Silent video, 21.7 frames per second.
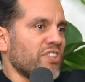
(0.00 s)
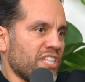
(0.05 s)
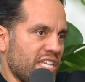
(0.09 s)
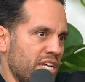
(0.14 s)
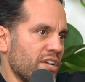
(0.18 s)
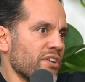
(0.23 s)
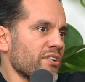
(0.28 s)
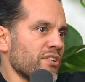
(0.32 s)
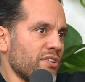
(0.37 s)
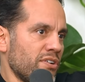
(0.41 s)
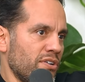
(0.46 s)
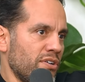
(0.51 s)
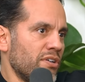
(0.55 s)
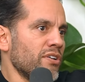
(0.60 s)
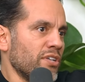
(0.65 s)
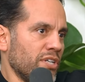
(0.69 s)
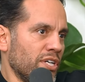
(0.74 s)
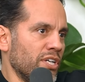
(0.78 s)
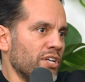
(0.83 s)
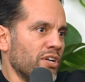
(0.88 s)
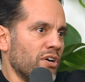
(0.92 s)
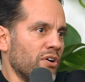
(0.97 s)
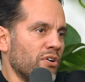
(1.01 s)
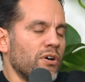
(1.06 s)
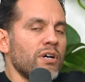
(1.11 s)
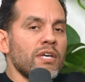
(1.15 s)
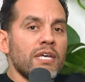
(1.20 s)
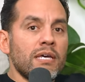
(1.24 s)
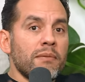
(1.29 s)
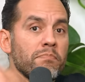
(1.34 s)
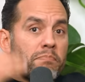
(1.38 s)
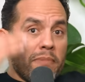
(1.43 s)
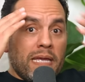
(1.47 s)
here you know
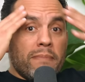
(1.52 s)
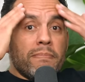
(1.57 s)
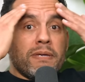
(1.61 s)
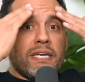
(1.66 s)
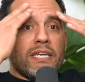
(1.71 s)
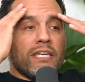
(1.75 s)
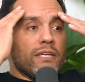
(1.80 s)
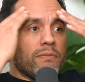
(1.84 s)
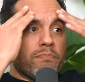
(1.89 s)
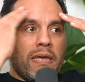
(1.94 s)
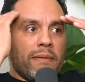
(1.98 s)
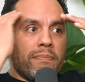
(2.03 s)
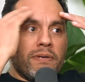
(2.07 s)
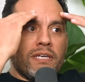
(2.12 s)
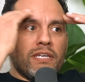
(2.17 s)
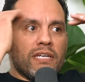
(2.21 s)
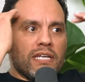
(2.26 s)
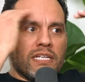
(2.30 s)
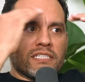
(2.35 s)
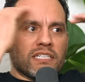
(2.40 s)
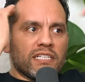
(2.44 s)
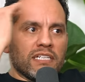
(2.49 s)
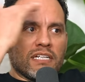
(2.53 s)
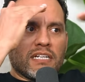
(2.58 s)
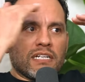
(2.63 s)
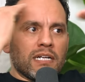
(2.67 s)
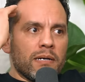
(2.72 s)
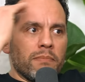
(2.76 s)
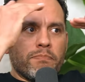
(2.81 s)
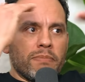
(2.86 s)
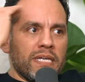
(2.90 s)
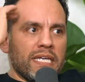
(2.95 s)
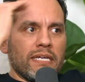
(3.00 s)
maybe maybe it's going to
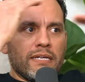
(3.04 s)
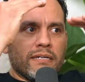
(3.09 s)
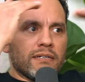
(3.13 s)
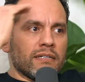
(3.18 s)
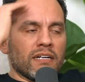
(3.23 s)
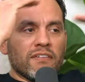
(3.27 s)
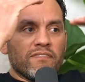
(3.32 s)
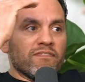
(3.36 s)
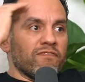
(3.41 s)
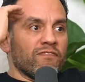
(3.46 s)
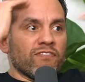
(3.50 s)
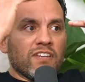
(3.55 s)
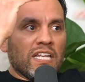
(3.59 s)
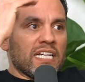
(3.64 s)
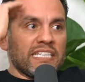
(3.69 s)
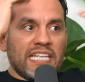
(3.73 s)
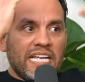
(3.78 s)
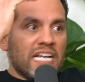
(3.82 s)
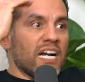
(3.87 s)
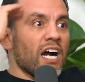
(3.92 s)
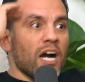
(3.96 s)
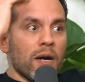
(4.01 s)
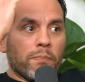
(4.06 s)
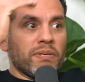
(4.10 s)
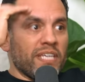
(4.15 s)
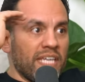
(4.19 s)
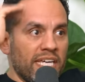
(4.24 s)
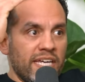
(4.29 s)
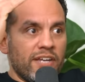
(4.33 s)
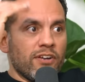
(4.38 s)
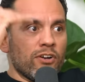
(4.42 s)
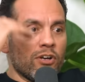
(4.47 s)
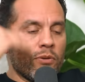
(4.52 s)
come be conflicting up
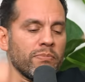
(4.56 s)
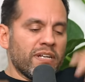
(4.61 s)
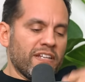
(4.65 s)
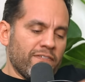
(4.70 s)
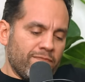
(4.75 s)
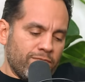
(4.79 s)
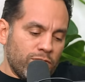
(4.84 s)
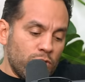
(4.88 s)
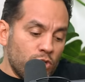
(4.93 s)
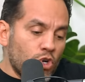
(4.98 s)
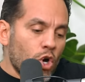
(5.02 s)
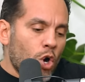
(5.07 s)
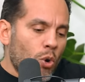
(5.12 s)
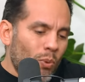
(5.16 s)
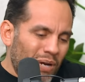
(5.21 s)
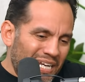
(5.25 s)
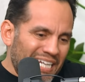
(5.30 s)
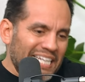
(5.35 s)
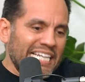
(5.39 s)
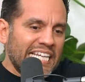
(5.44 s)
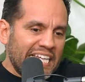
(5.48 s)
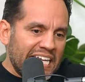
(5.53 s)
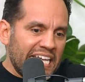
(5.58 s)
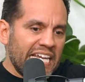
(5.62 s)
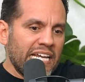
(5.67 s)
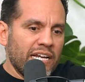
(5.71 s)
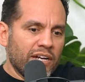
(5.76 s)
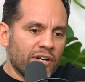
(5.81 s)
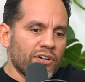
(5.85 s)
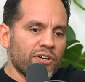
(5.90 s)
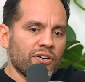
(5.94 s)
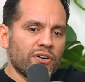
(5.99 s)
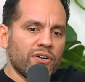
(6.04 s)
here but if you go in
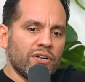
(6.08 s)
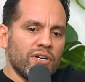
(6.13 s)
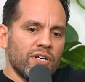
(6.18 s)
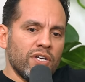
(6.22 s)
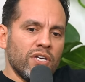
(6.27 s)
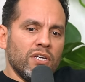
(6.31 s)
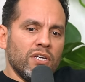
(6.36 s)
here